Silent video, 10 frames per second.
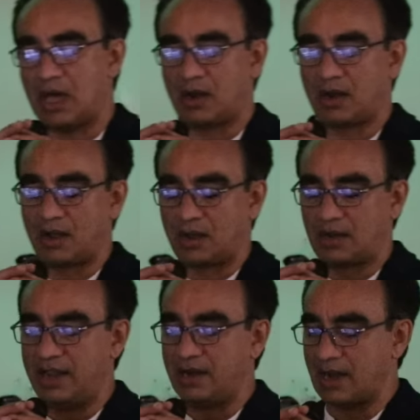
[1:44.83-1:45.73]
our
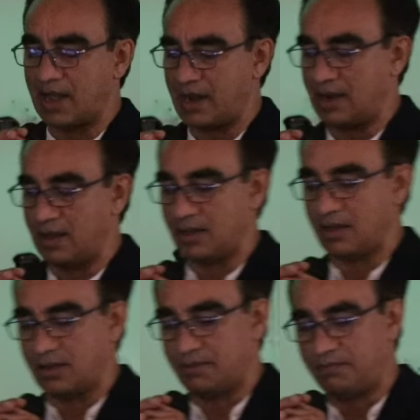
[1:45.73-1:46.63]
KleenClad
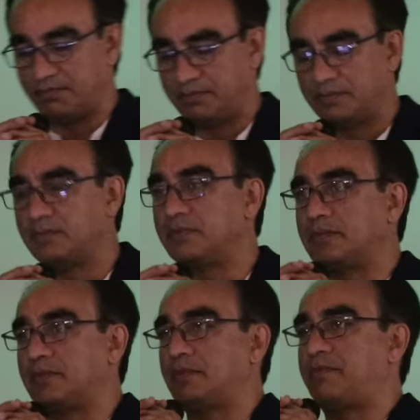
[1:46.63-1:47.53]

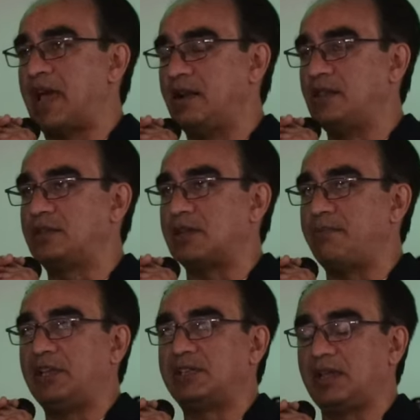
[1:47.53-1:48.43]
panels are
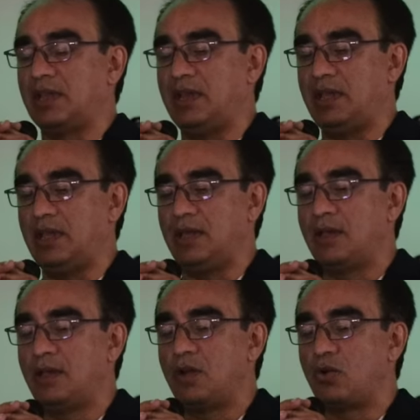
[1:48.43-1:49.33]
basically
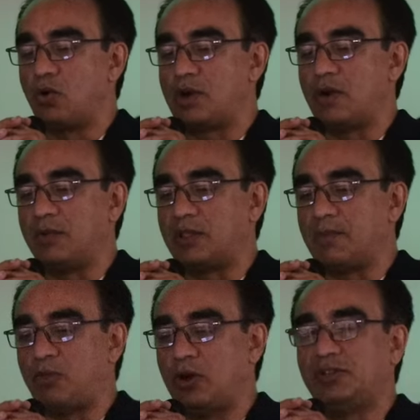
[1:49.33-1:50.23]
coated with a
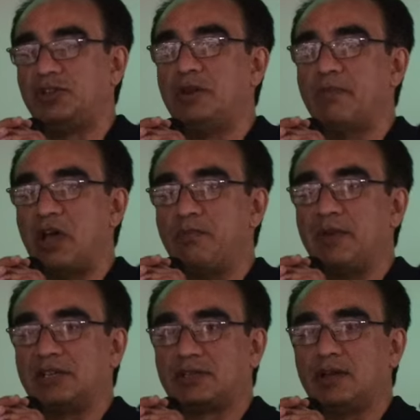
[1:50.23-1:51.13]
polygene
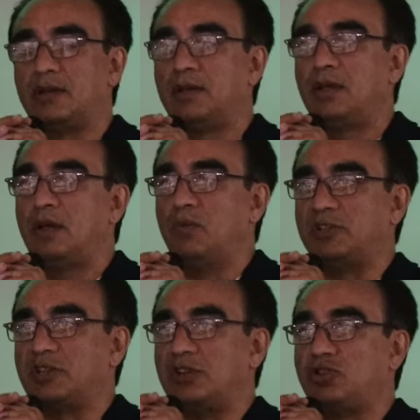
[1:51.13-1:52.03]
biomaster,
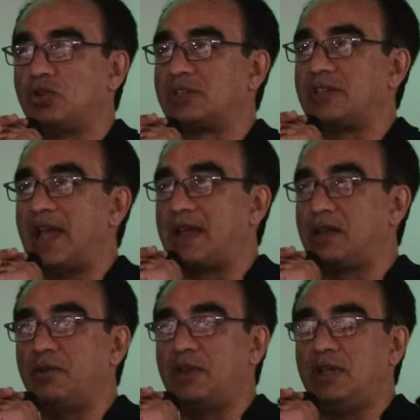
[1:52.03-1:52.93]
which ensures the
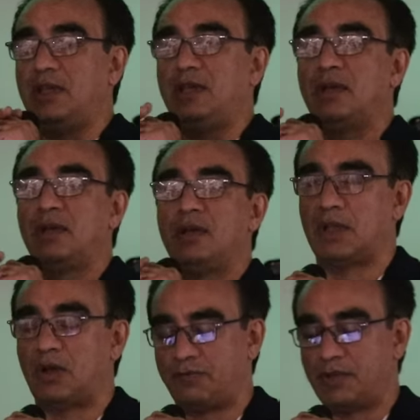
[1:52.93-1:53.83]
activity
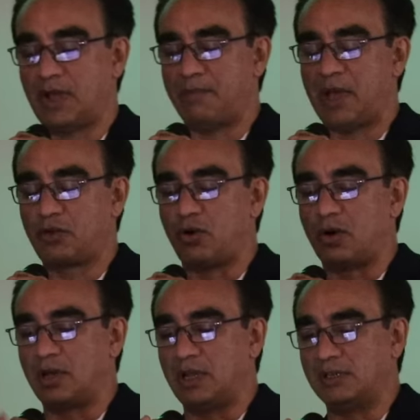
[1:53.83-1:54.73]
of the
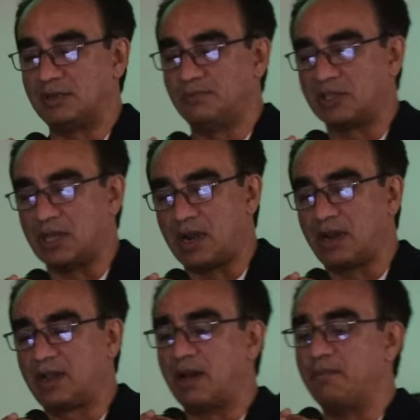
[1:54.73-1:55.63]
microorganisms
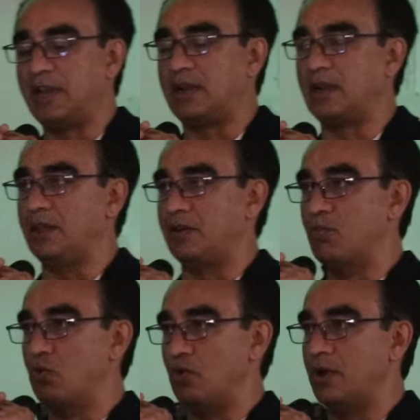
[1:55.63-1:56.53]
are completely
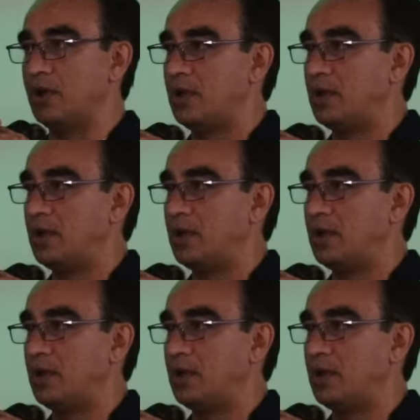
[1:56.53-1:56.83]
removed